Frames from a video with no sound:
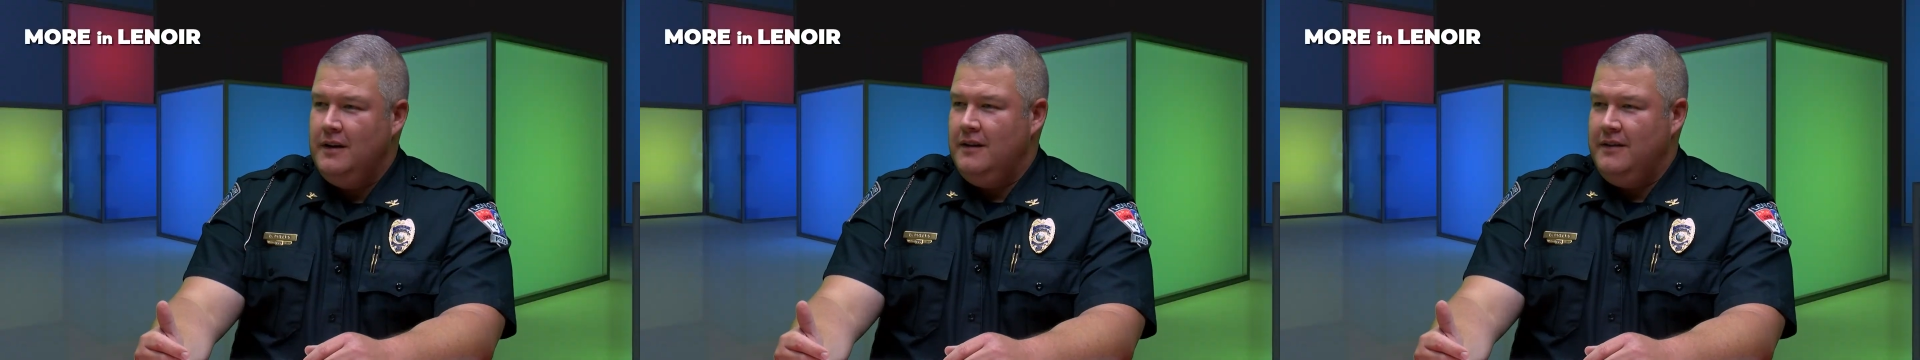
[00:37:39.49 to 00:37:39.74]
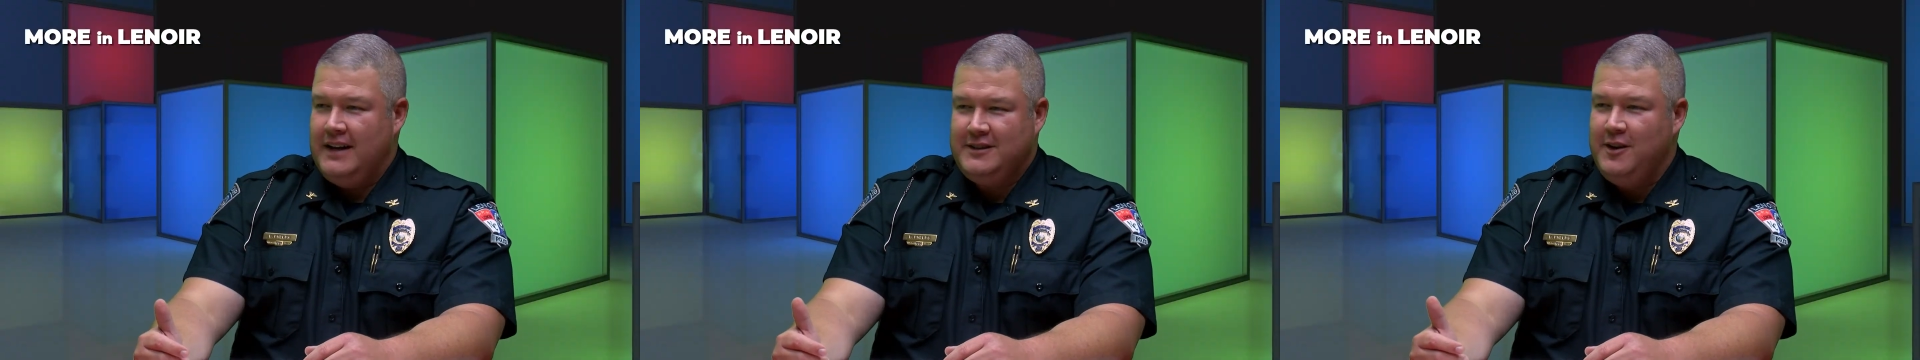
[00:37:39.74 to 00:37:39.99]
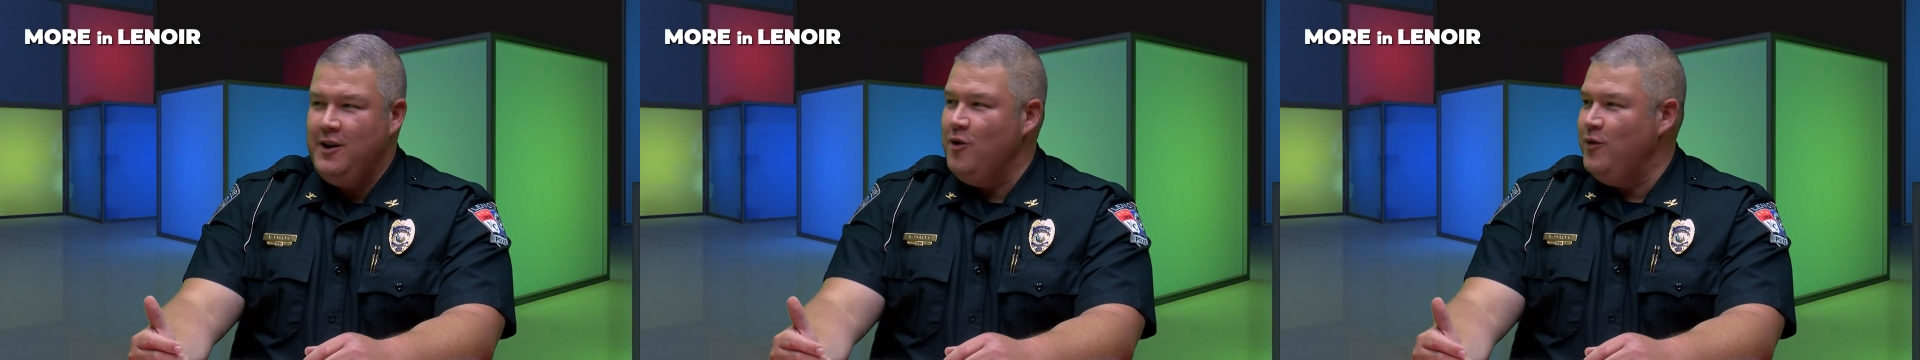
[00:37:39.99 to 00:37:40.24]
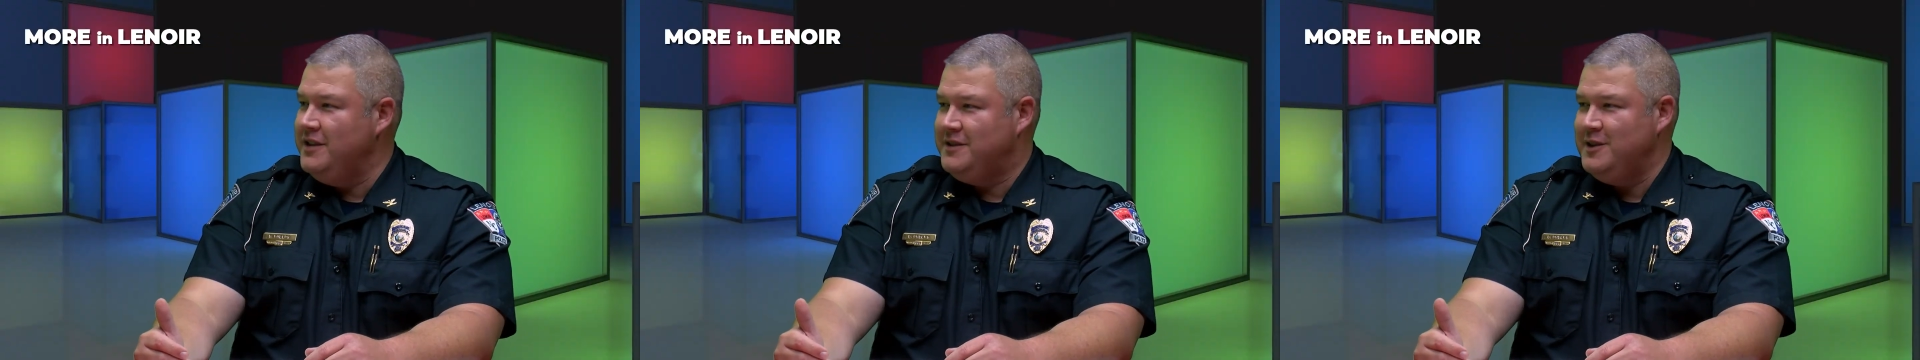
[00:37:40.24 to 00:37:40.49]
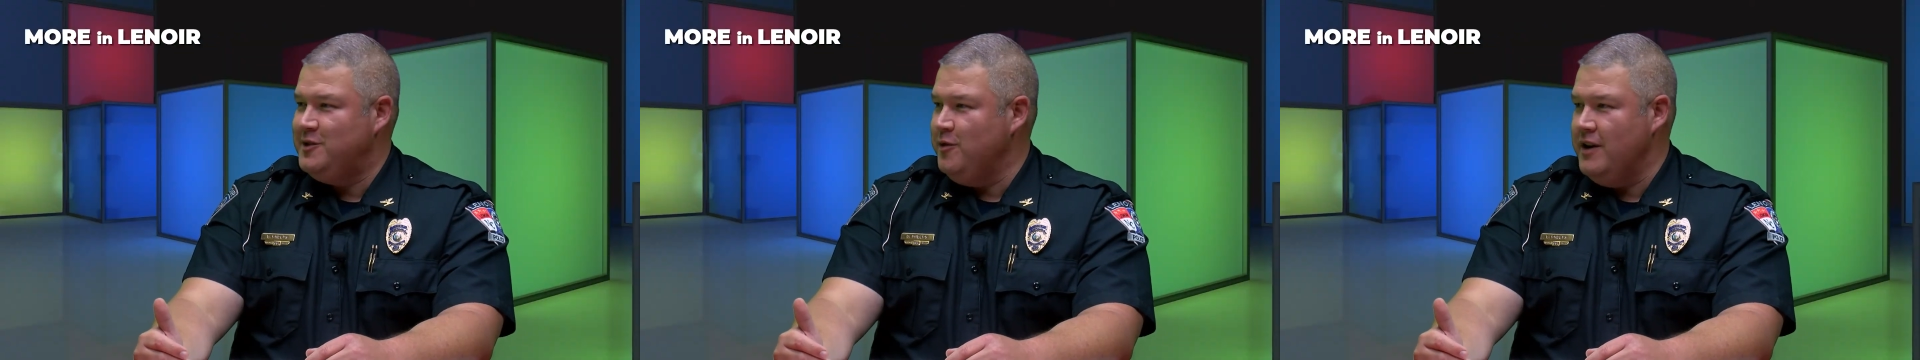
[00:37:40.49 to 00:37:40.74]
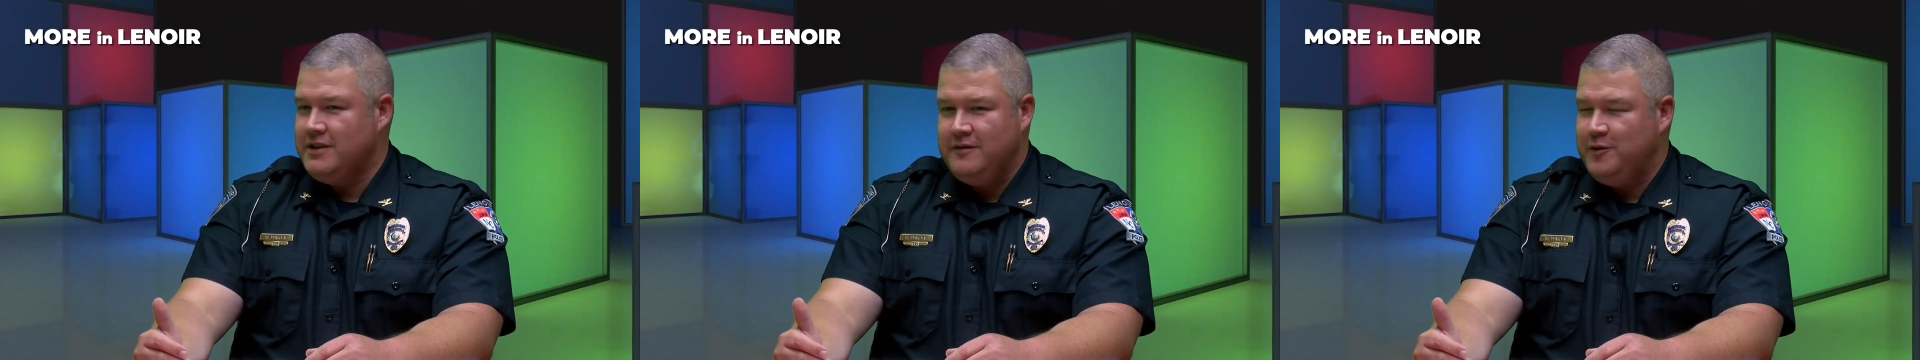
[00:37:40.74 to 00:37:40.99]
that's a no-win
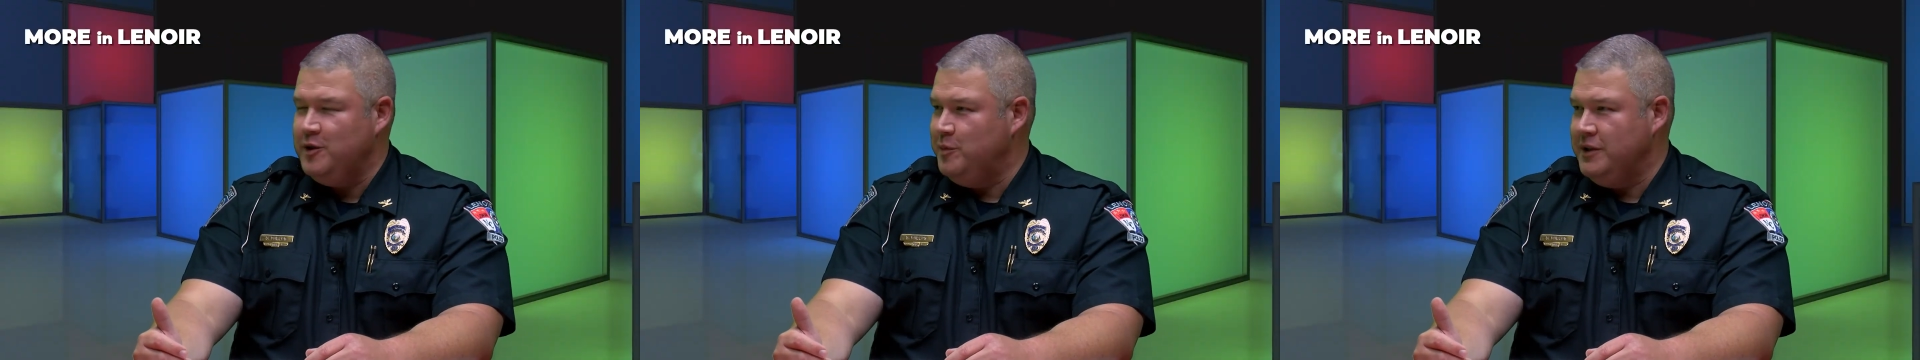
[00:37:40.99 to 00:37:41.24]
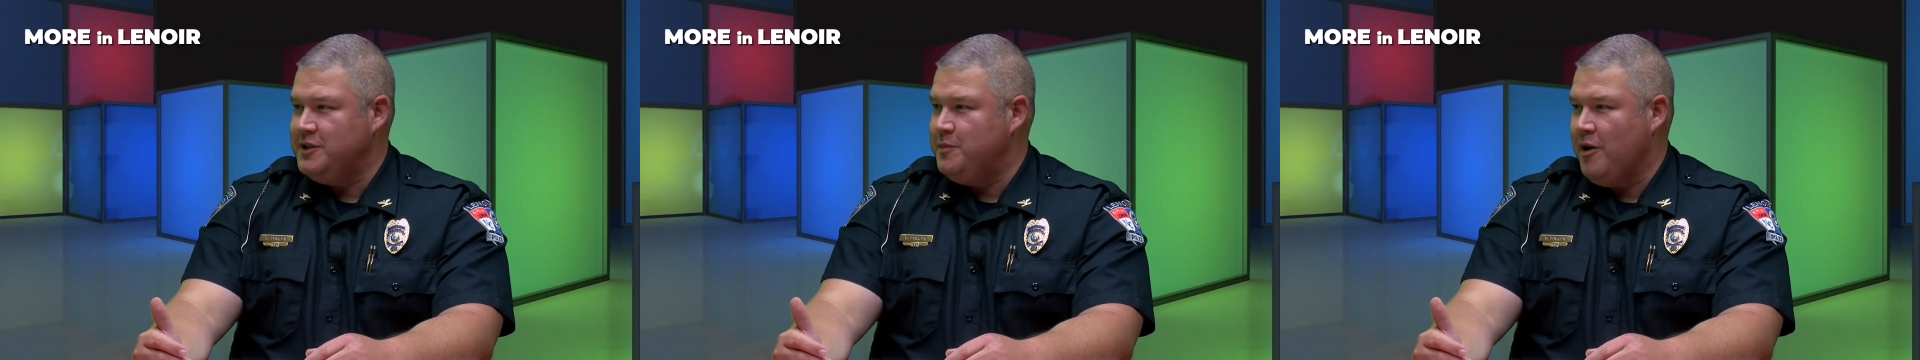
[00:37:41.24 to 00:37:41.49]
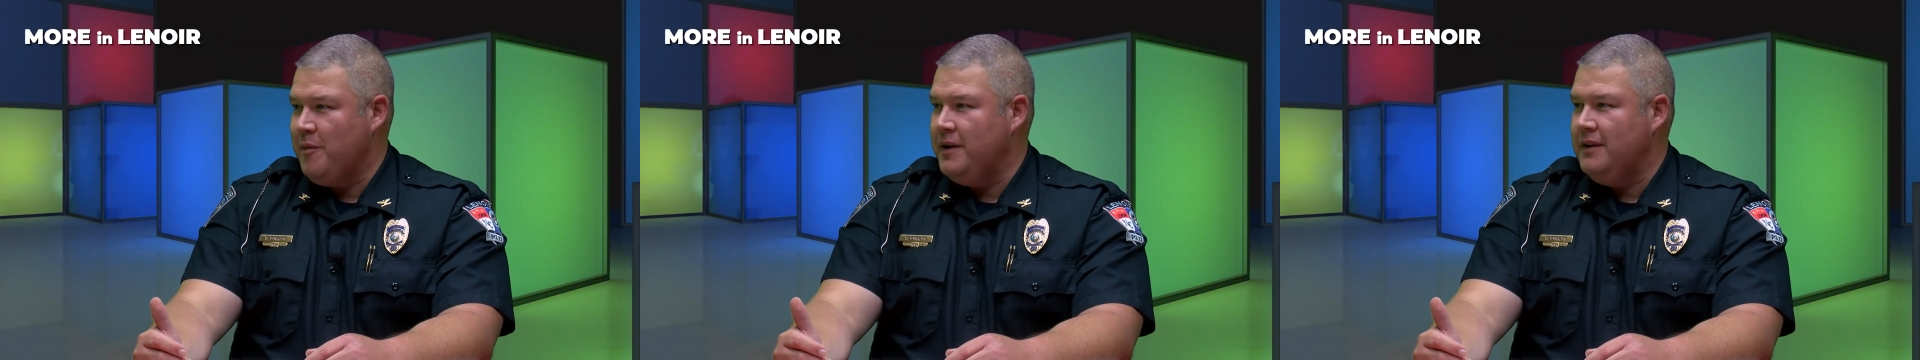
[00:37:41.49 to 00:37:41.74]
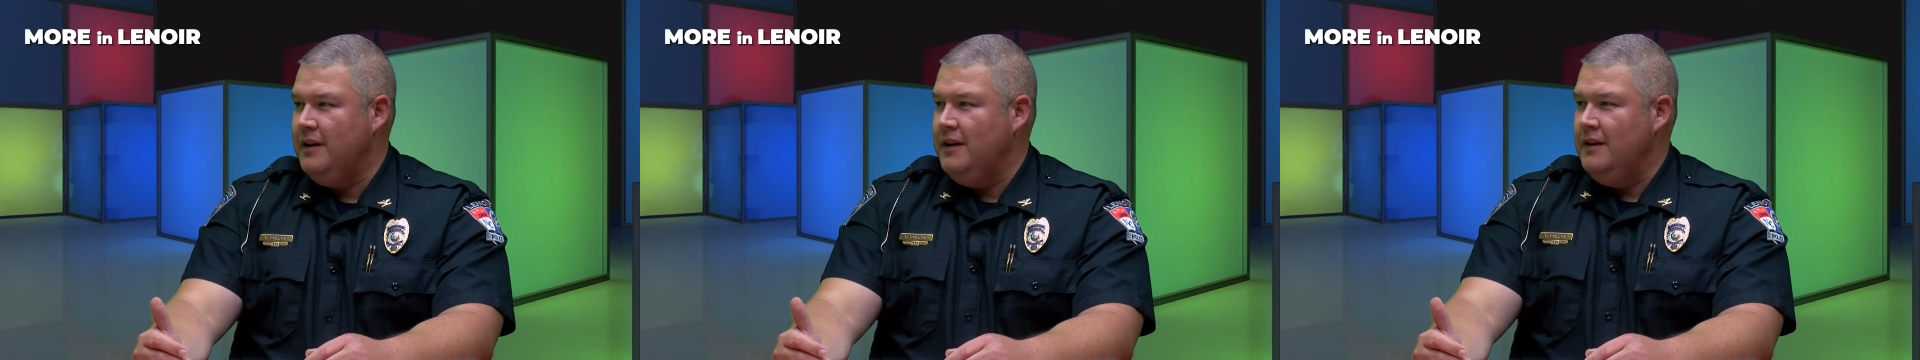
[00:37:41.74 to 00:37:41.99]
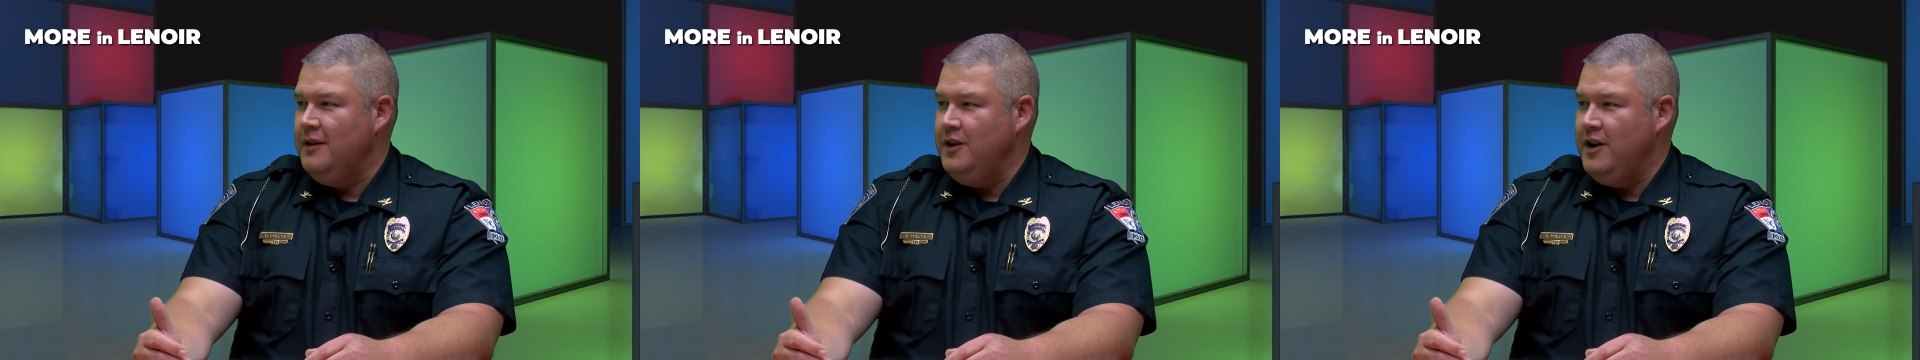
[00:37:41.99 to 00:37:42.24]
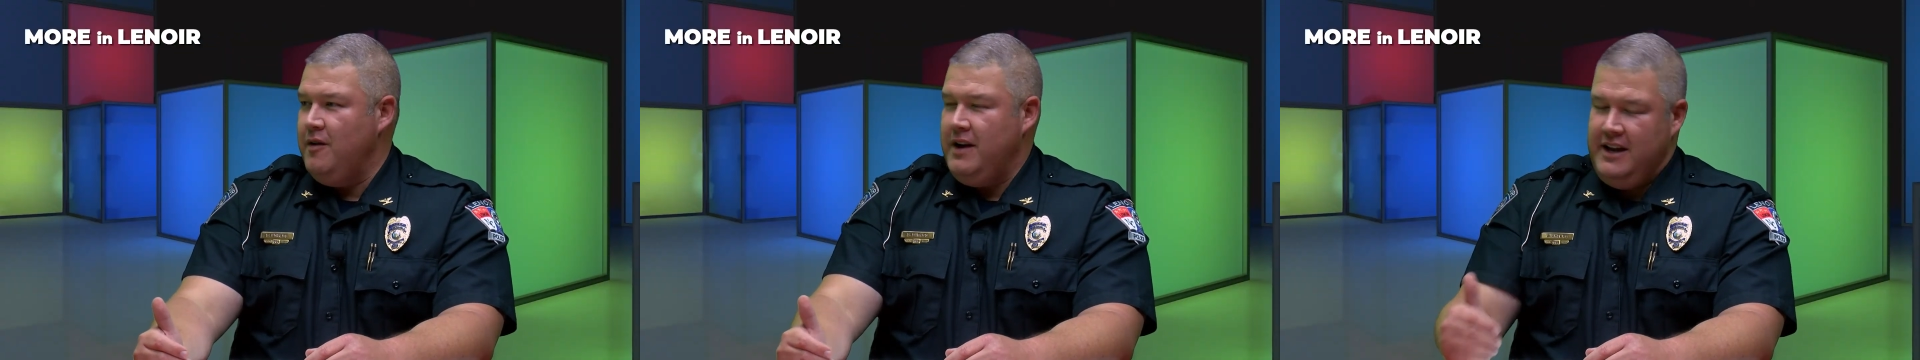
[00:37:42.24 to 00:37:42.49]
situation for the police
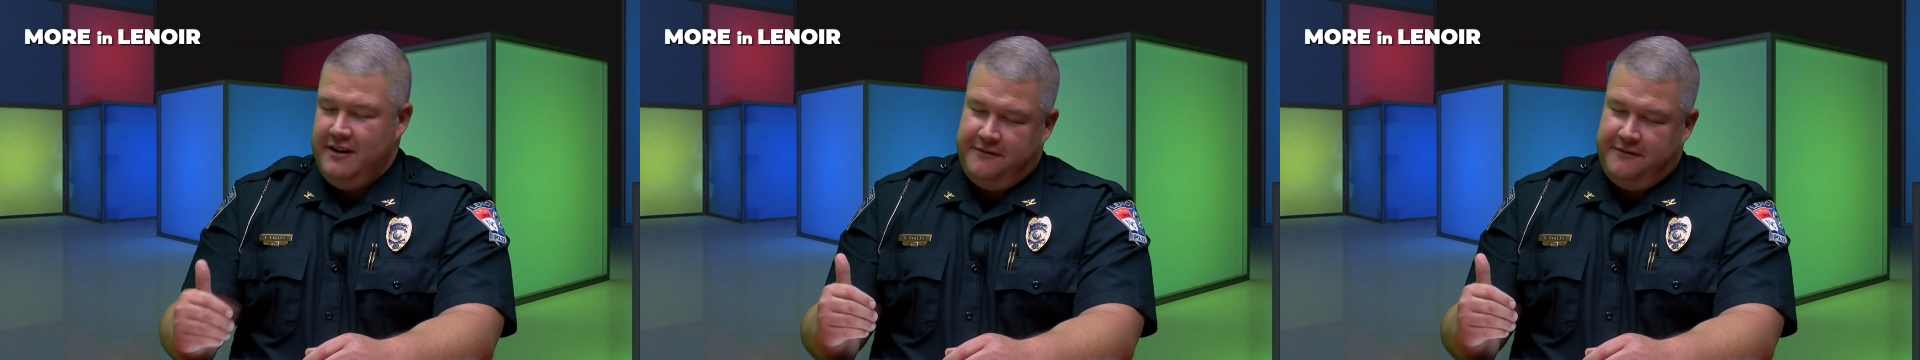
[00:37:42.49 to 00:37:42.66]
department.